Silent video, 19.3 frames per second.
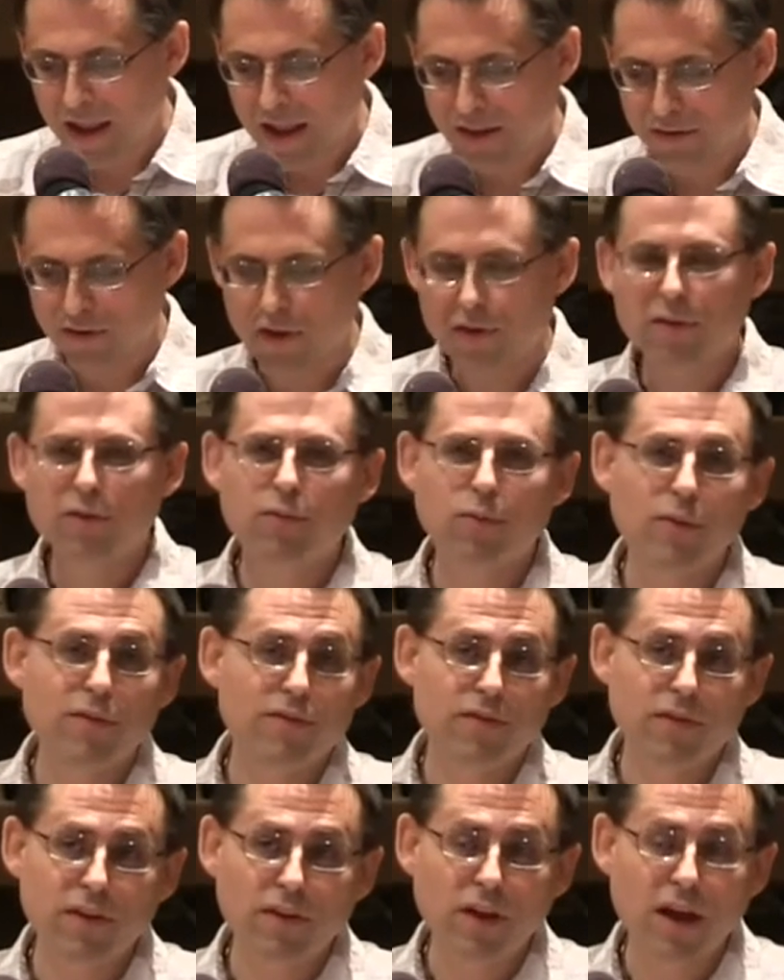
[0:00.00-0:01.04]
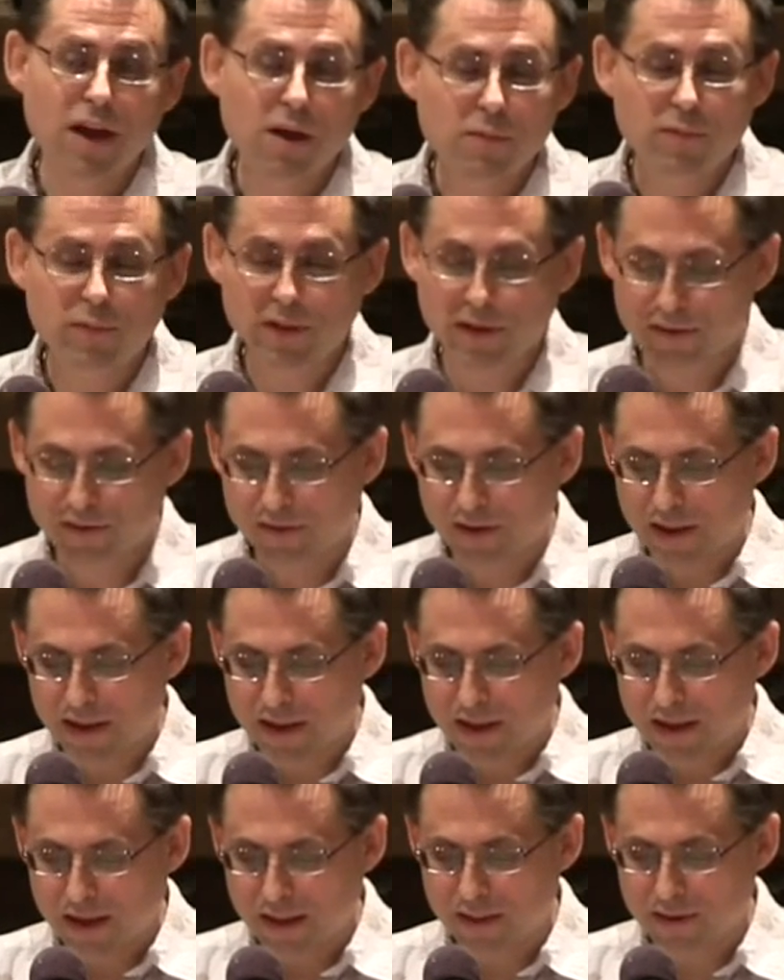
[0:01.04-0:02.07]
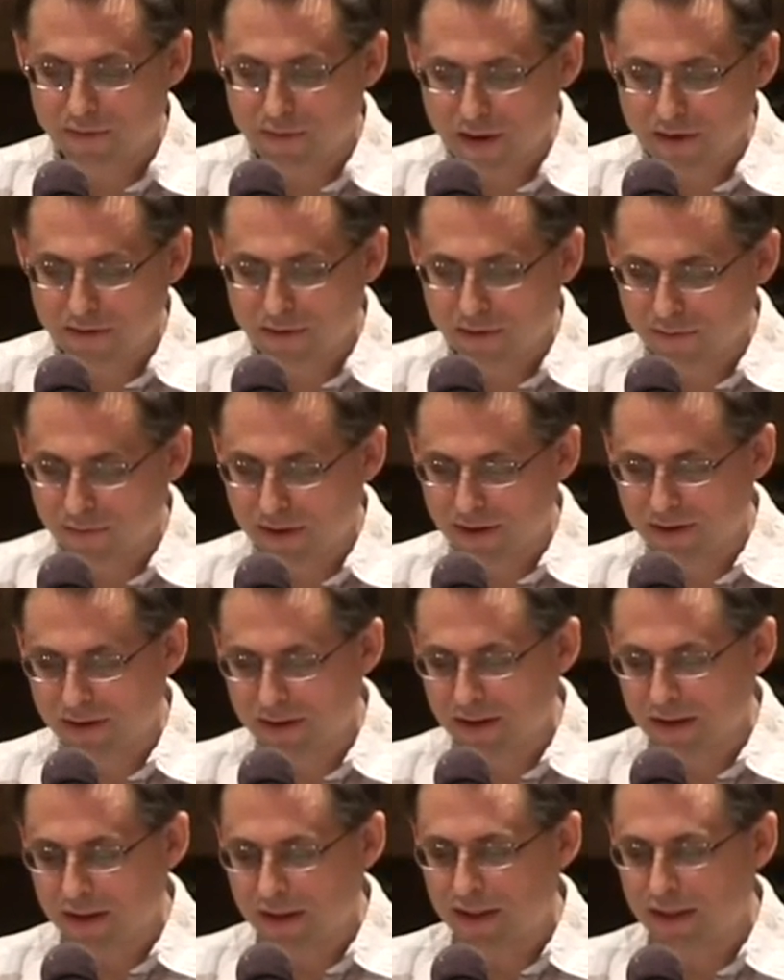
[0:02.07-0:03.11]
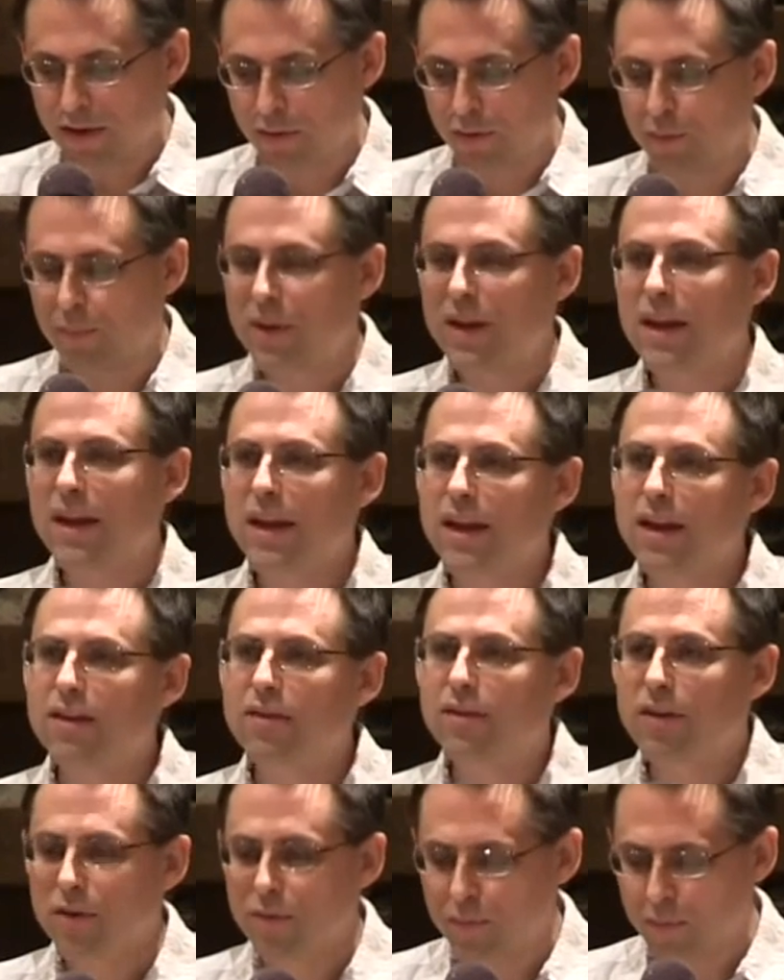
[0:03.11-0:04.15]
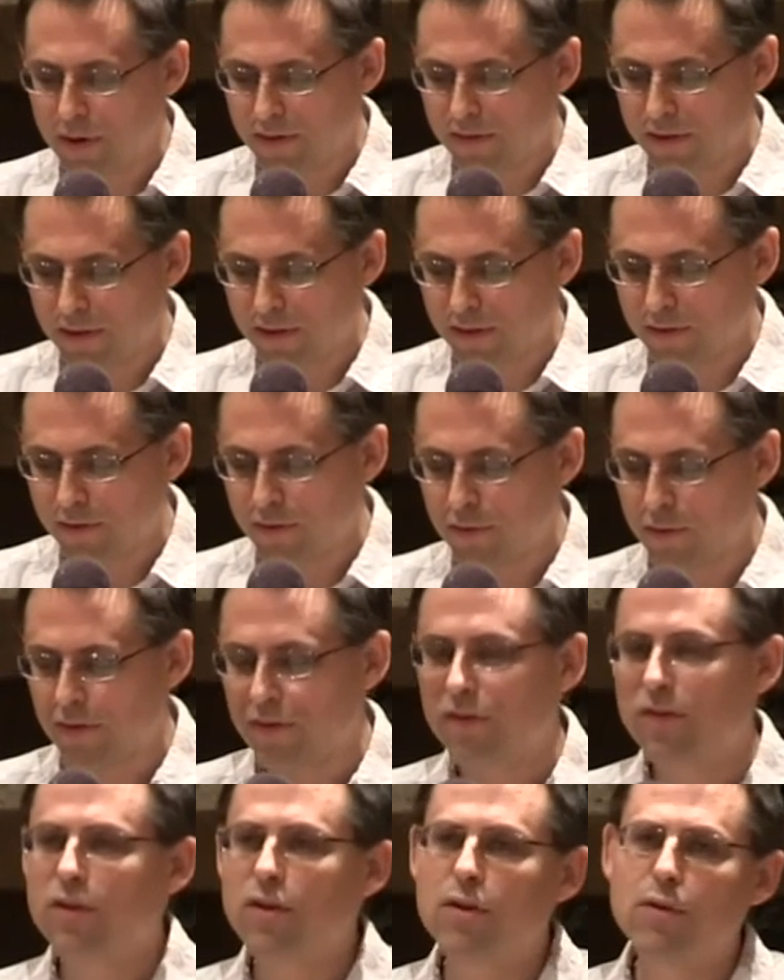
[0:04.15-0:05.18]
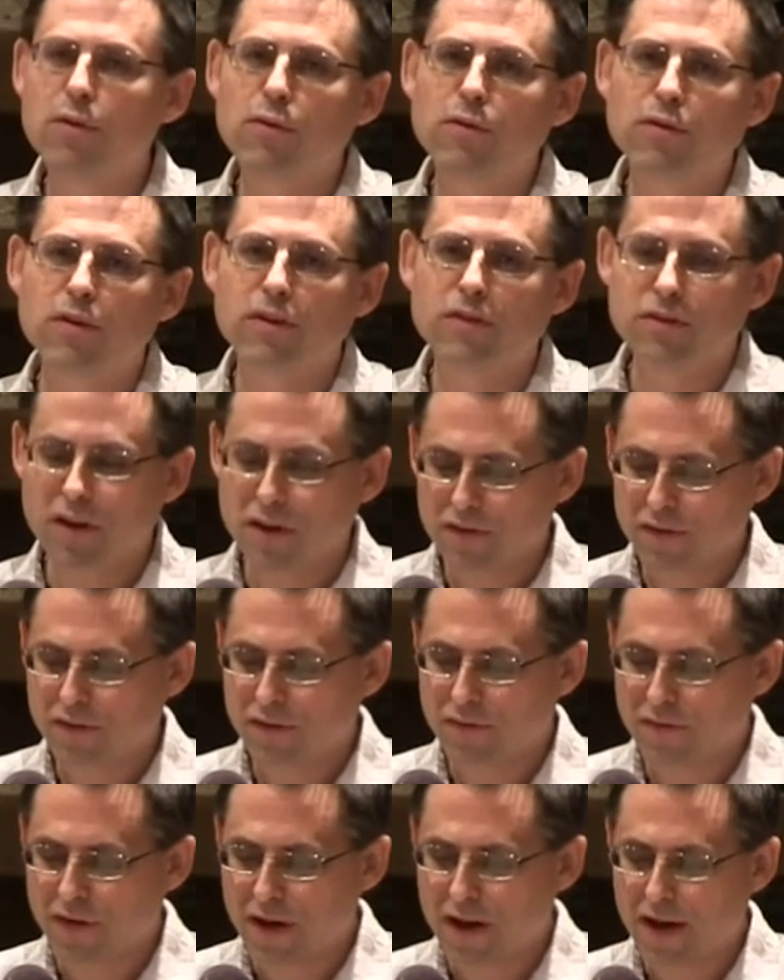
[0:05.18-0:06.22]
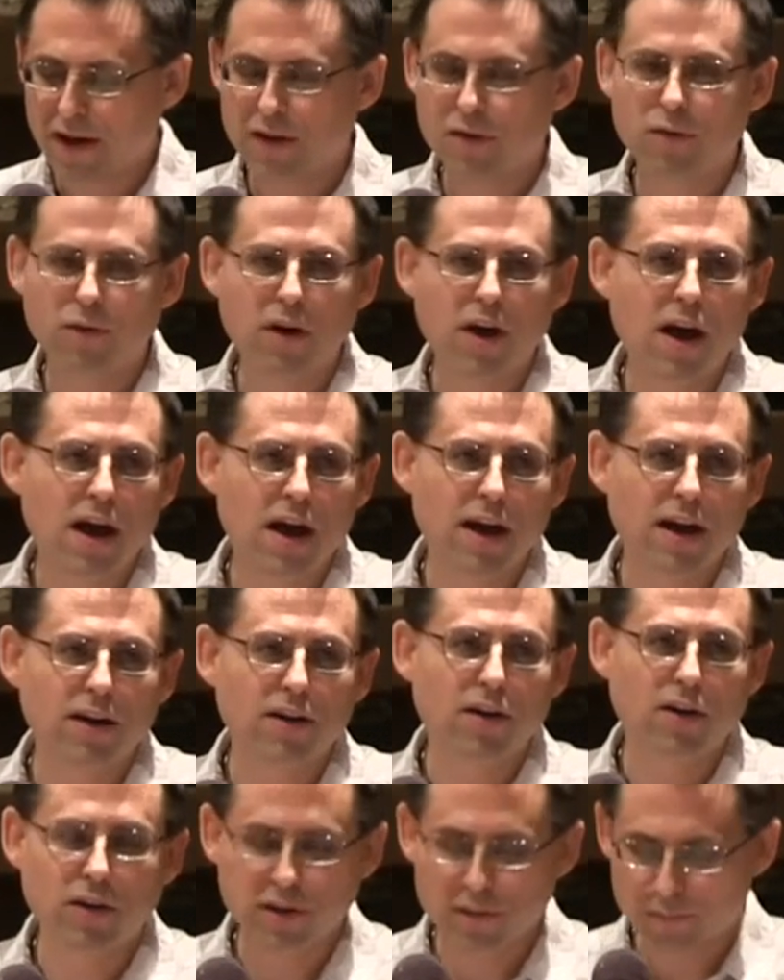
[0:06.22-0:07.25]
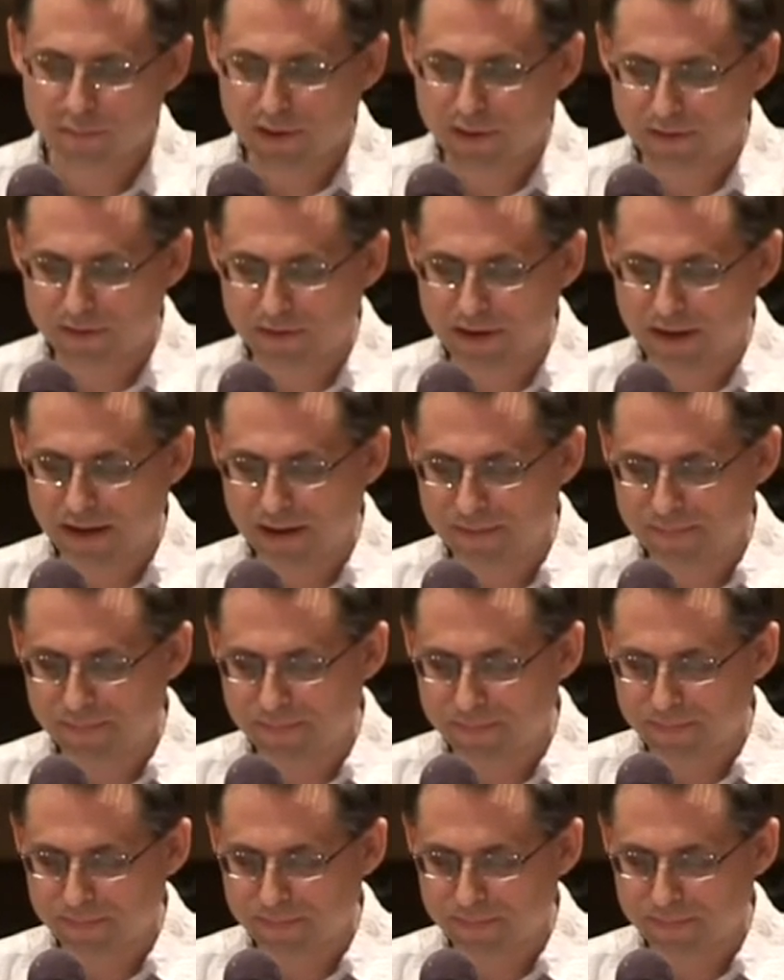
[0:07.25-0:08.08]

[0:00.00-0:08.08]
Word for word: as long as we feel helpless in the face of it, there will be easy reasons to excuse, justify, or hide our complicity.